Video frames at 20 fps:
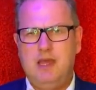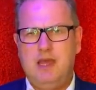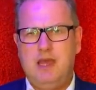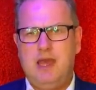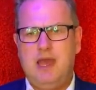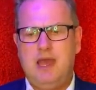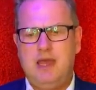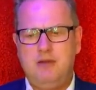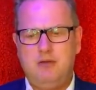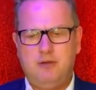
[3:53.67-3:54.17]

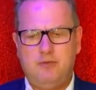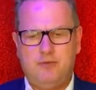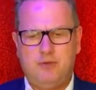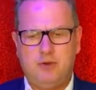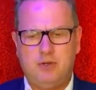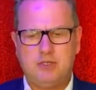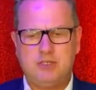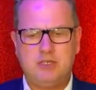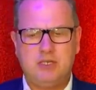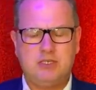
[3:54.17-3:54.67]
And of
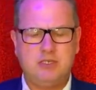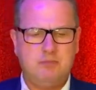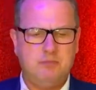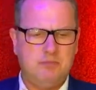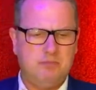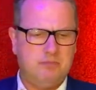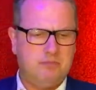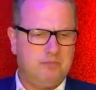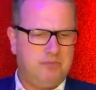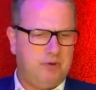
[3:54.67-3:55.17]
course, it's
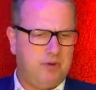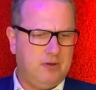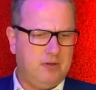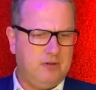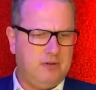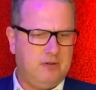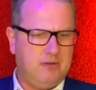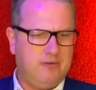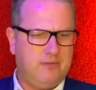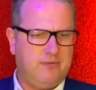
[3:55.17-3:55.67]

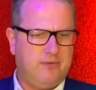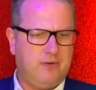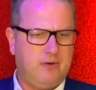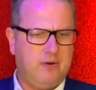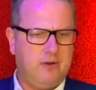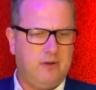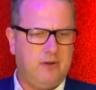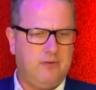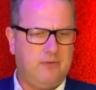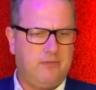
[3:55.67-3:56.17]
important
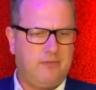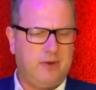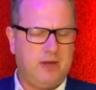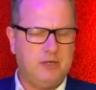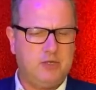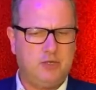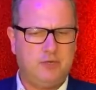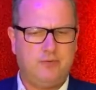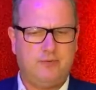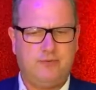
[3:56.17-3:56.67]
for
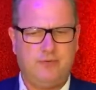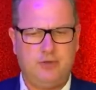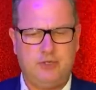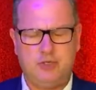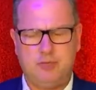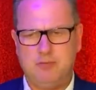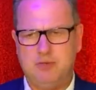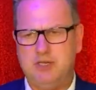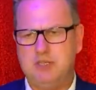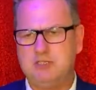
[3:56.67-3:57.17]
French
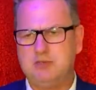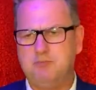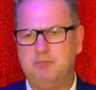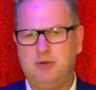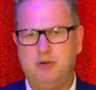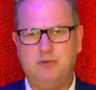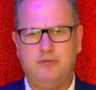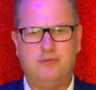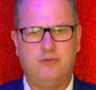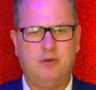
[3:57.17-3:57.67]
fishermen, it's
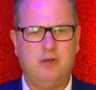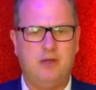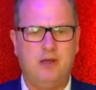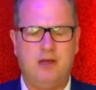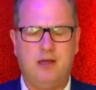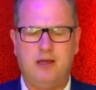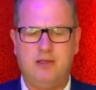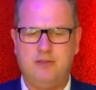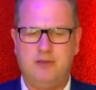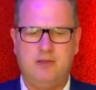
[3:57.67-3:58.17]
important for
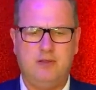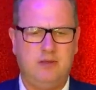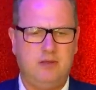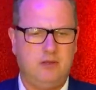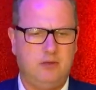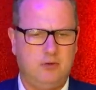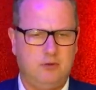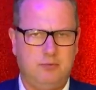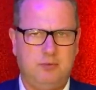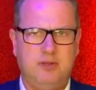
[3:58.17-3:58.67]
other
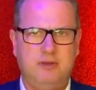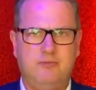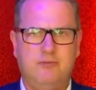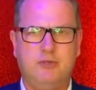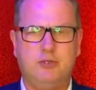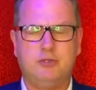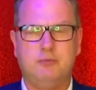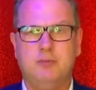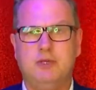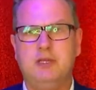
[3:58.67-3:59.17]
European
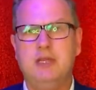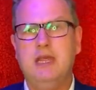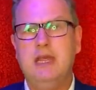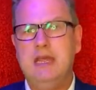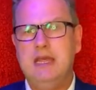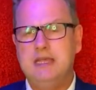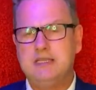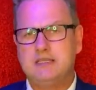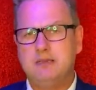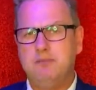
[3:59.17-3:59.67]
fishermen,
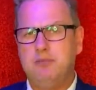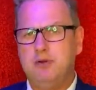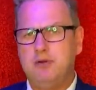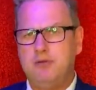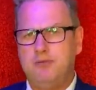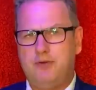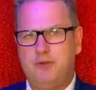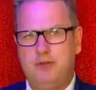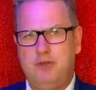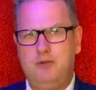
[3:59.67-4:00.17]
it's
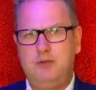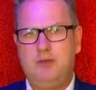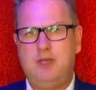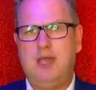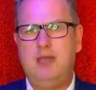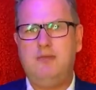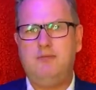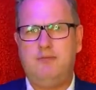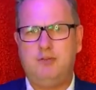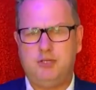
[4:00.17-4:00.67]
important for the
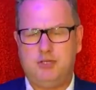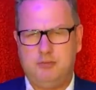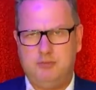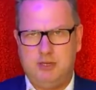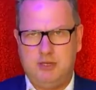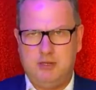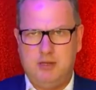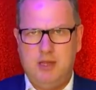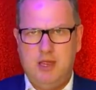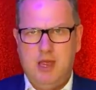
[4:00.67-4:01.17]
UK
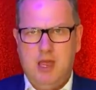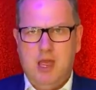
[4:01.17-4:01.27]
fishermen,